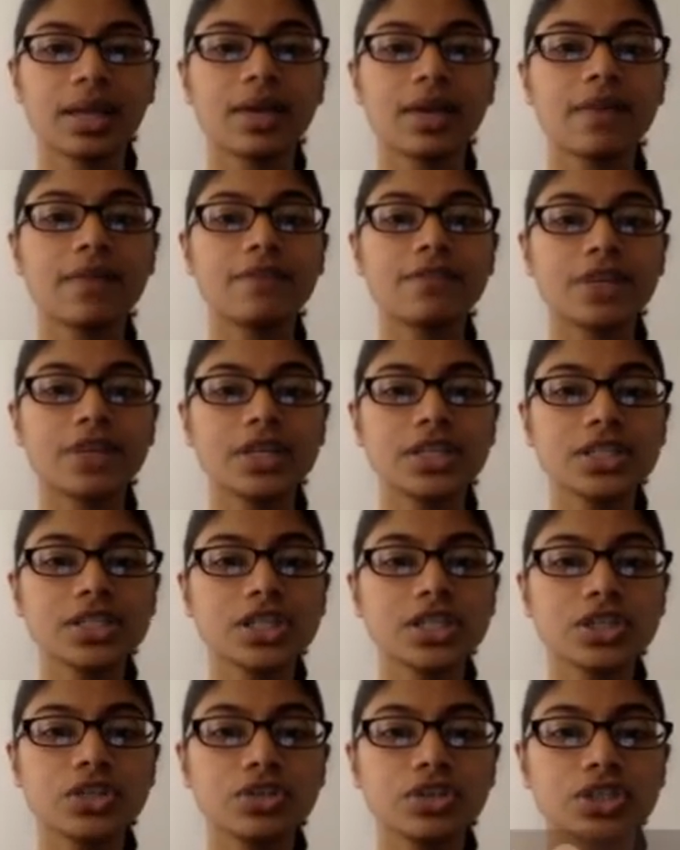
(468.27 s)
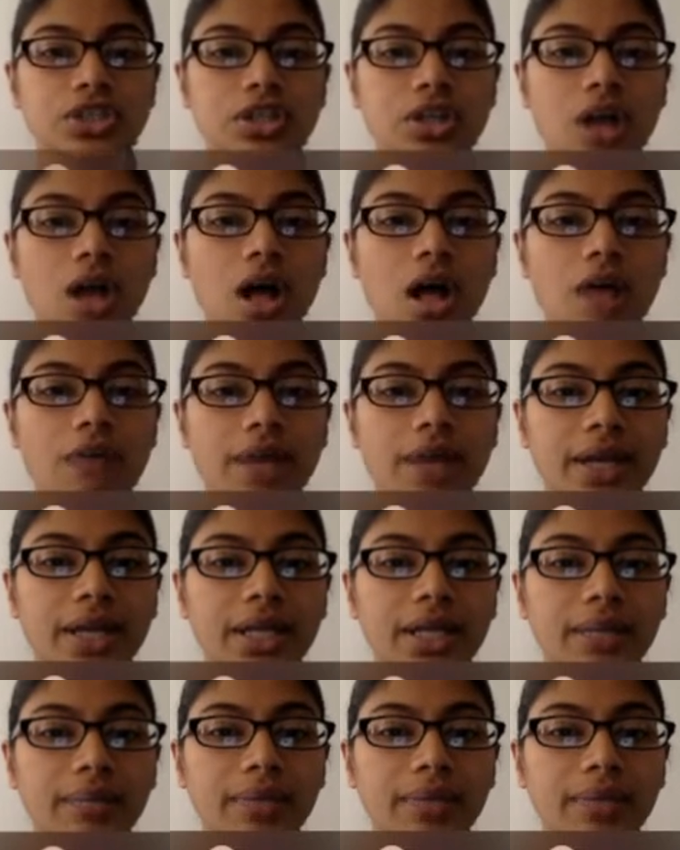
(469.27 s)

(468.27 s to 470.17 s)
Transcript: First, you should already be